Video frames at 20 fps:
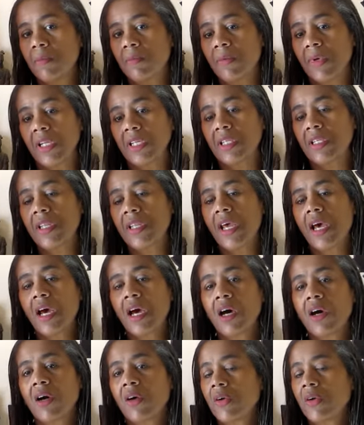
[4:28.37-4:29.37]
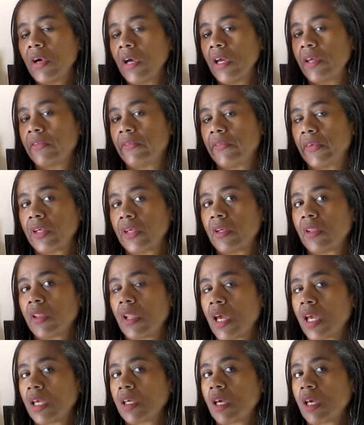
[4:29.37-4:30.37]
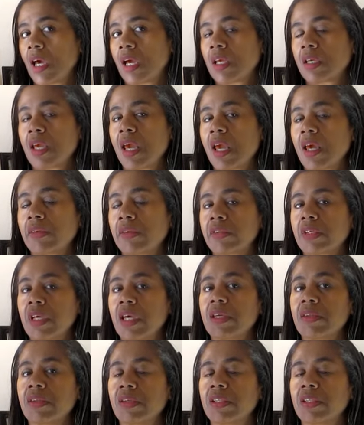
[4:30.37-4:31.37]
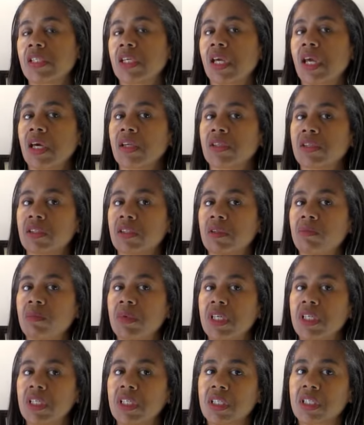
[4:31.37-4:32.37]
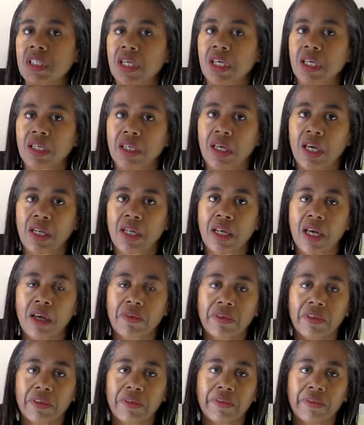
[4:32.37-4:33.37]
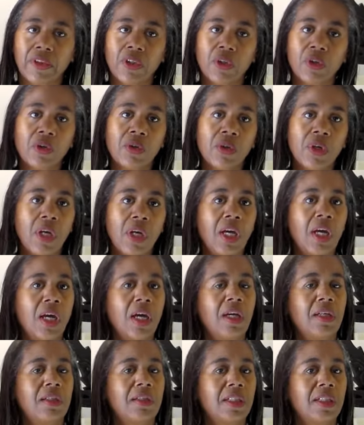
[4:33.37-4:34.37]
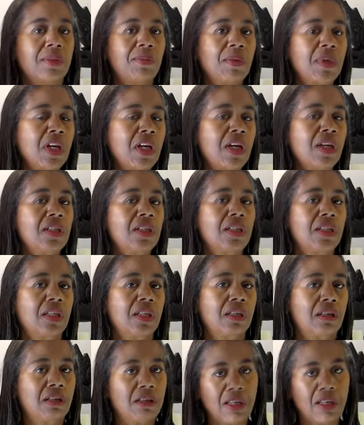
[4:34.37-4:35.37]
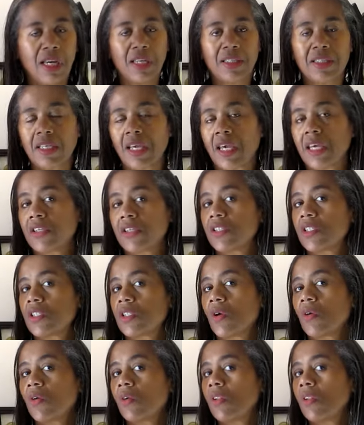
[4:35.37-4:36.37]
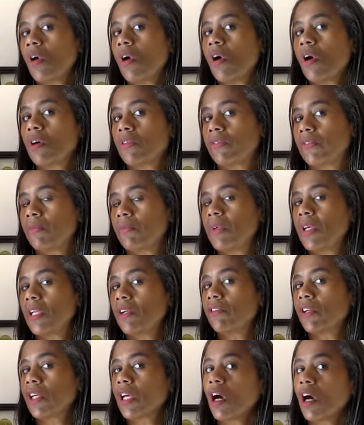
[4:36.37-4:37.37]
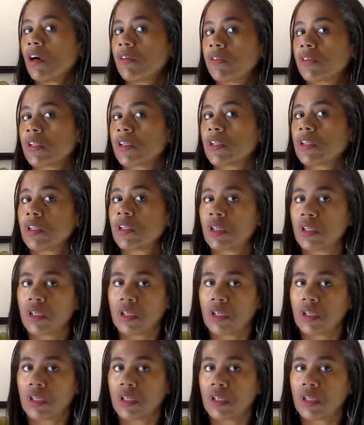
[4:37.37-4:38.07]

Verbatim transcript: But now I feel like I can't take the chance to be sick and have the flu just because it takes so long for me to recover.